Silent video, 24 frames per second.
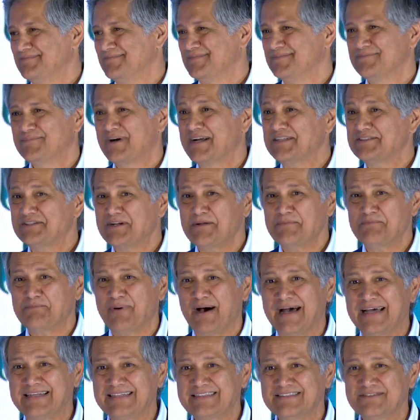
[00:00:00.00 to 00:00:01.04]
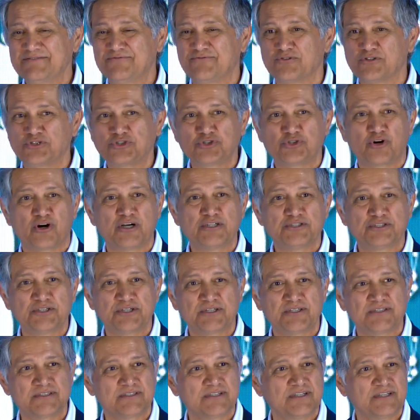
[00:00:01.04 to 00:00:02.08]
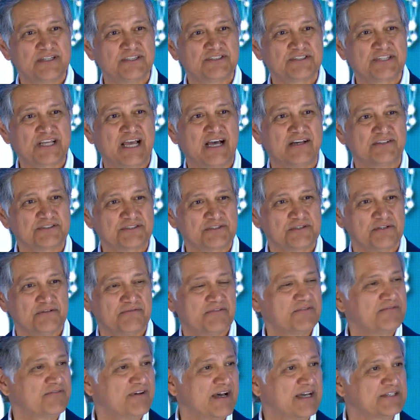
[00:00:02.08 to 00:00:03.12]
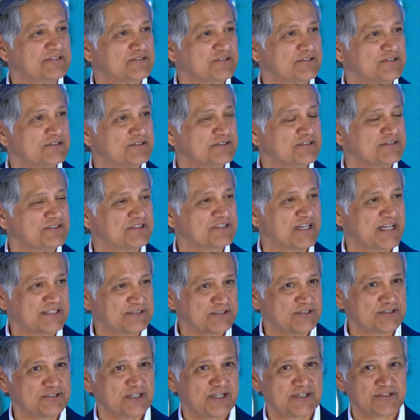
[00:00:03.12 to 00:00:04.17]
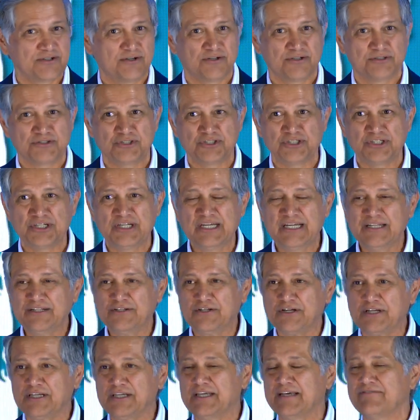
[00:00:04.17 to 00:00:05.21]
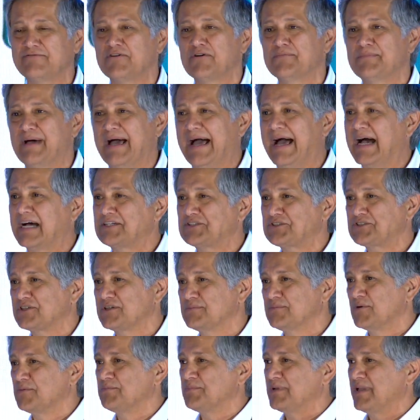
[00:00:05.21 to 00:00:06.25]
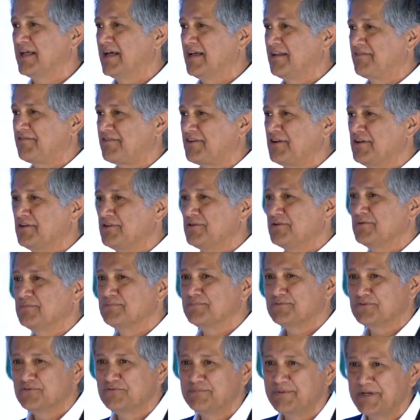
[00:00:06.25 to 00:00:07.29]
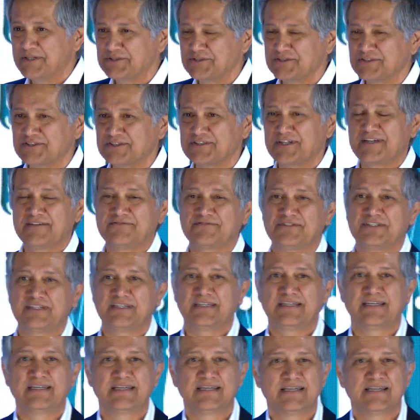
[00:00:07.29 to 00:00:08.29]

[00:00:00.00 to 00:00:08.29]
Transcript: President Biden for charging his Council of Advisors in Science and Technology to give him actionable plans to improve patient safety.